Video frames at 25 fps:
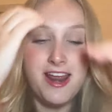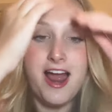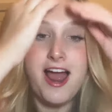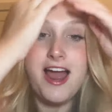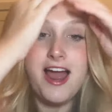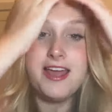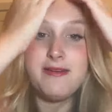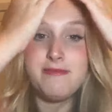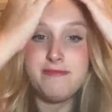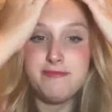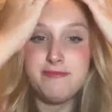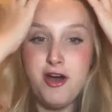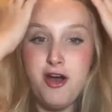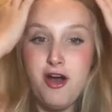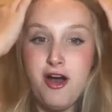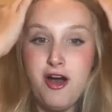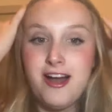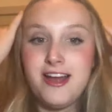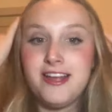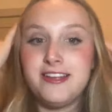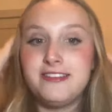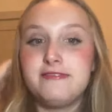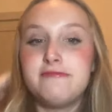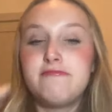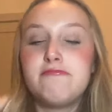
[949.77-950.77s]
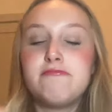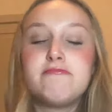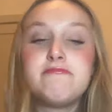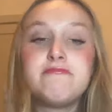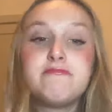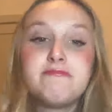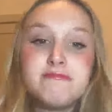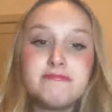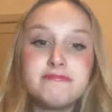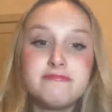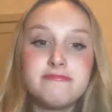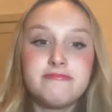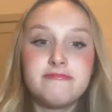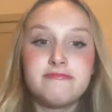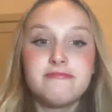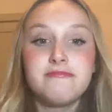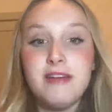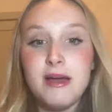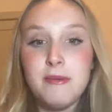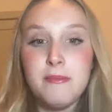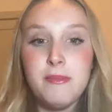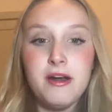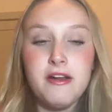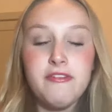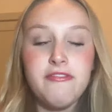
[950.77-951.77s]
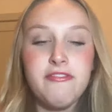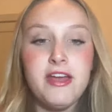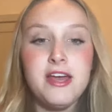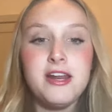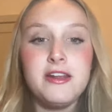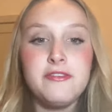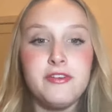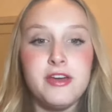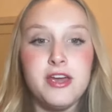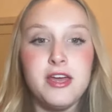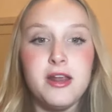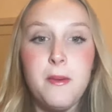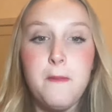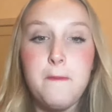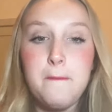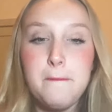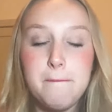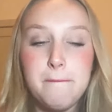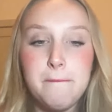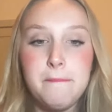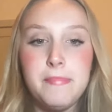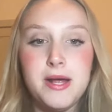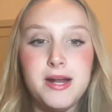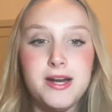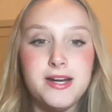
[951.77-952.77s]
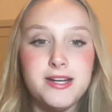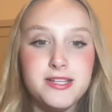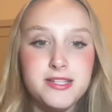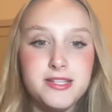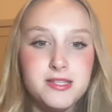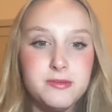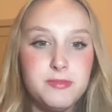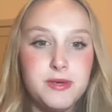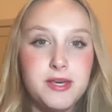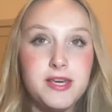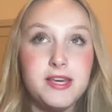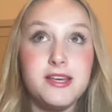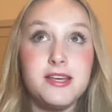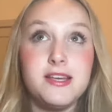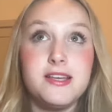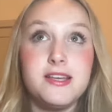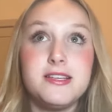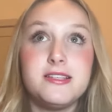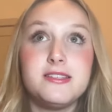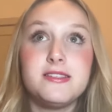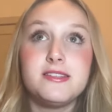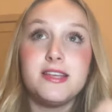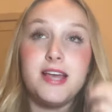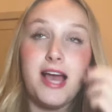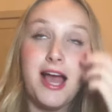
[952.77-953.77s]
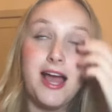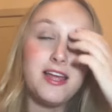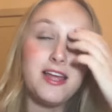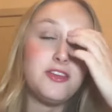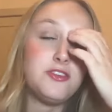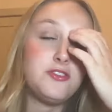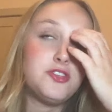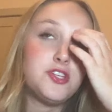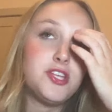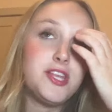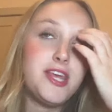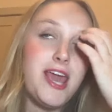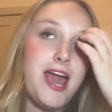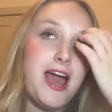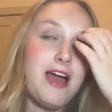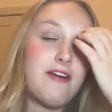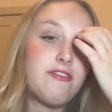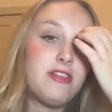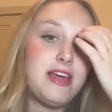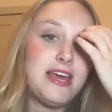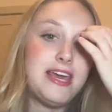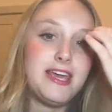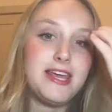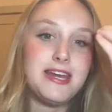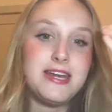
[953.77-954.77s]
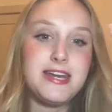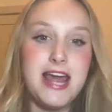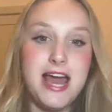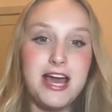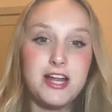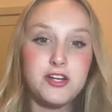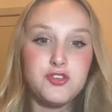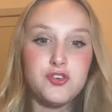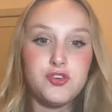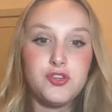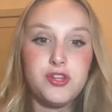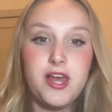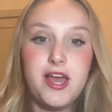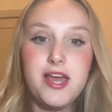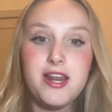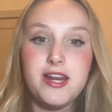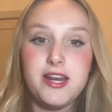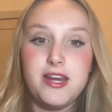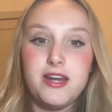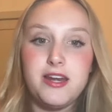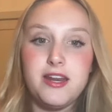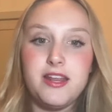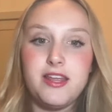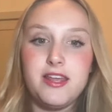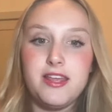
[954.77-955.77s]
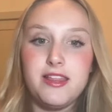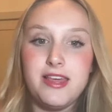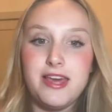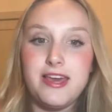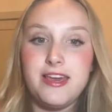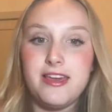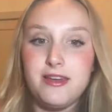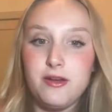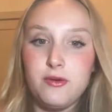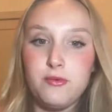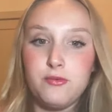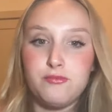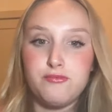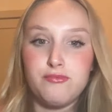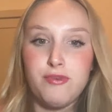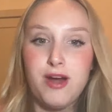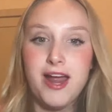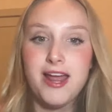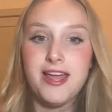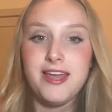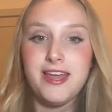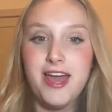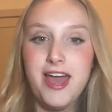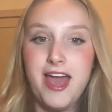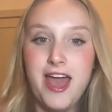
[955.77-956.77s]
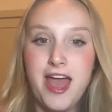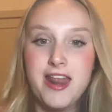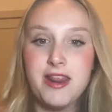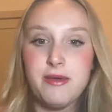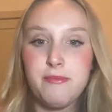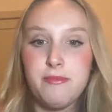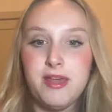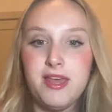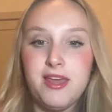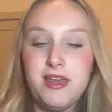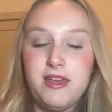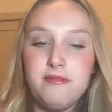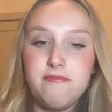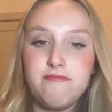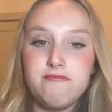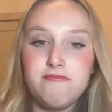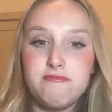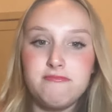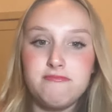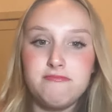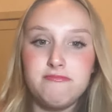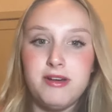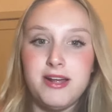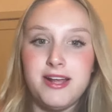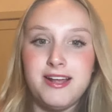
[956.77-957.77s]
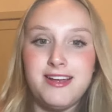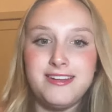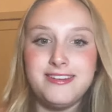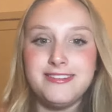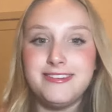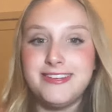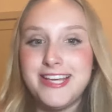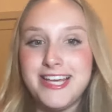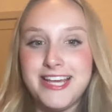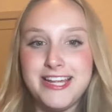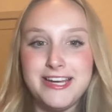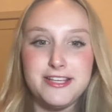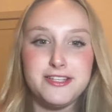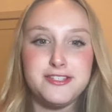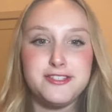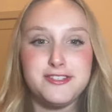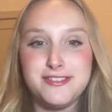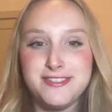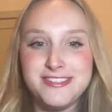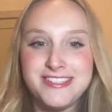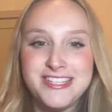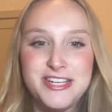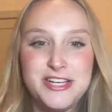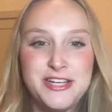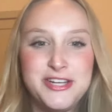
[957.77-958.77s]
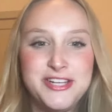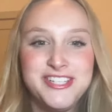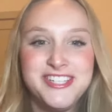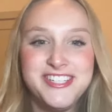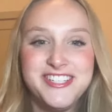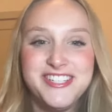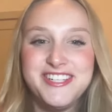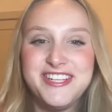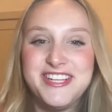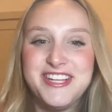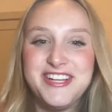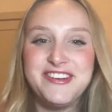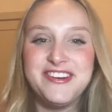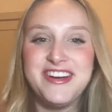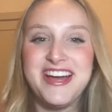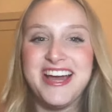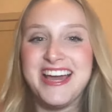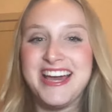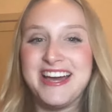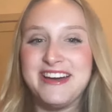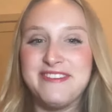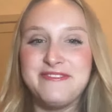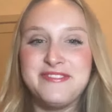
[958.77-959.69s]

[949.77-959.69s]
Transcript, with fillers: I'm not a fan of it, but it's because I usually have natural lighting right ahead of me, but it is 2 a.m.